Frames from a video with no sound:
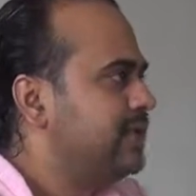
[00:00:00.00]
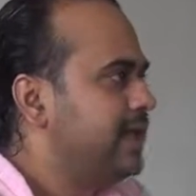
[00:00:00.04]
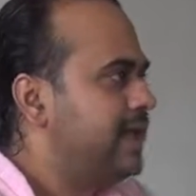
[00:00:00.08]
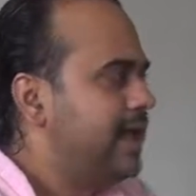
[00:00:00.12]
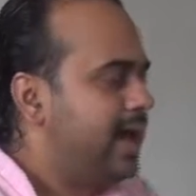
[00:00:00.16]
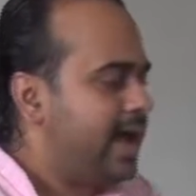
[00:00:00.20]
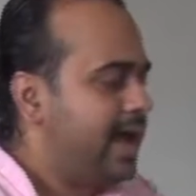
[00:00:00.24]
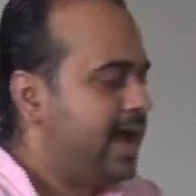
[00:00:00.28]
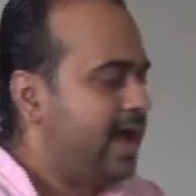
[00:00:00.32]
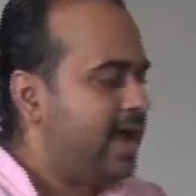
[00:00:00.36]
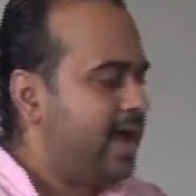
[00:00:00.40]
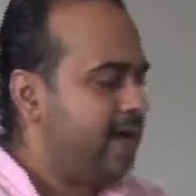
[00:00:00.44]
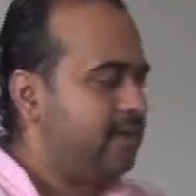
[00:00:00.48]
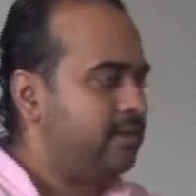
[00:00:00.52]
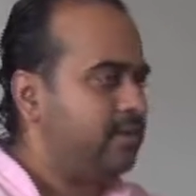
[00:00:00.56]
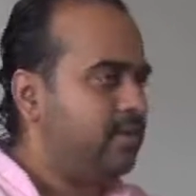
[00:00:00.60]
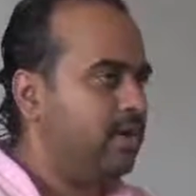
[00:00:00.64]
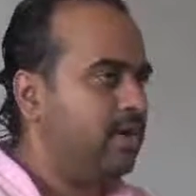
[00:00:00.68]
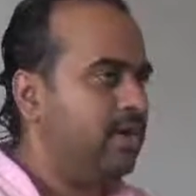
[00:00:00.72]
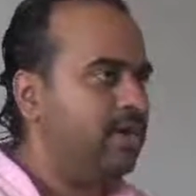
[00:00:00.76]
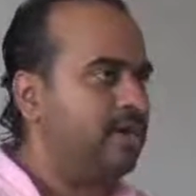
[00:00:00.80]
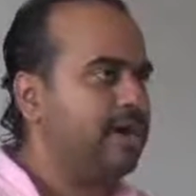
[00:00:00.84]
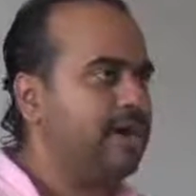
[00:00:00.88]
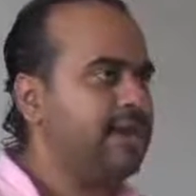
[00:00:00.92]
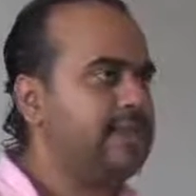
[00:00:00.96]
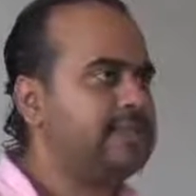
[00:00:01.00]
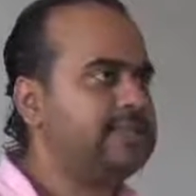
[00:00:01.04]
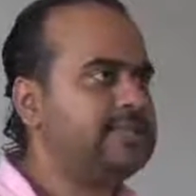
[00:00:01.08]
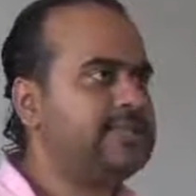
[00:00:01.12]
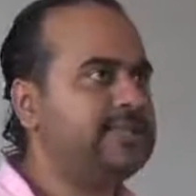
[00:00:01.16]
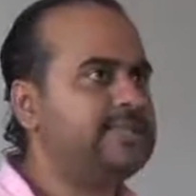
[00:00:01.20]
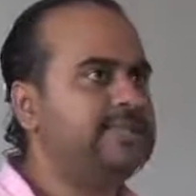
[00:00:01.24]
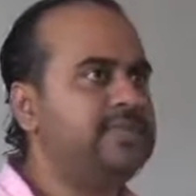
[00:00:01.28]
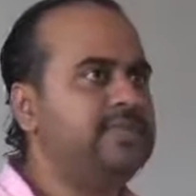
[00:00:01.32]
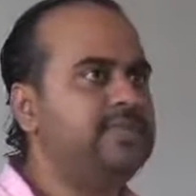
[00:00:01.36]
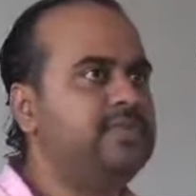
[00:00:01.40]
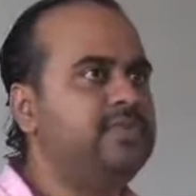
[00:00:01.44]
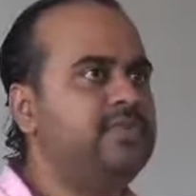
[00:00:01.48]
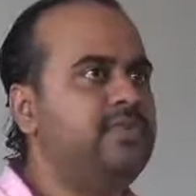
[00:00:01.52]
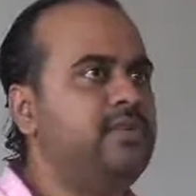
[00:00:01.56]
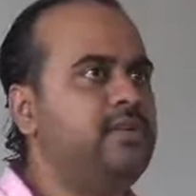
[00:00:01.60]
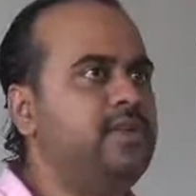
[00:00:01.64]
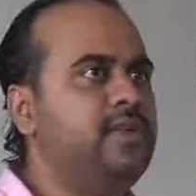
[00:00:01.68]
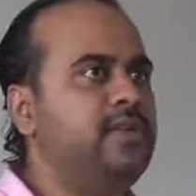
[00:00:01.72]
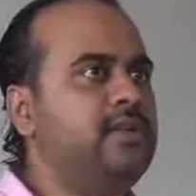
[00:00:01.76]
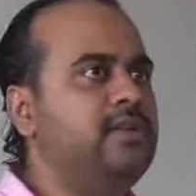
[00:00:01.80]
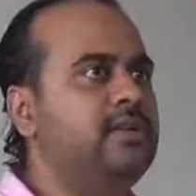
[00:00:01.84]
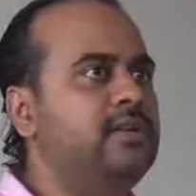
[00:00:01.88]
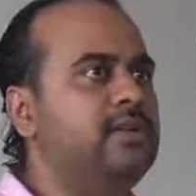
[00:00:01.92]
say, I am already successful,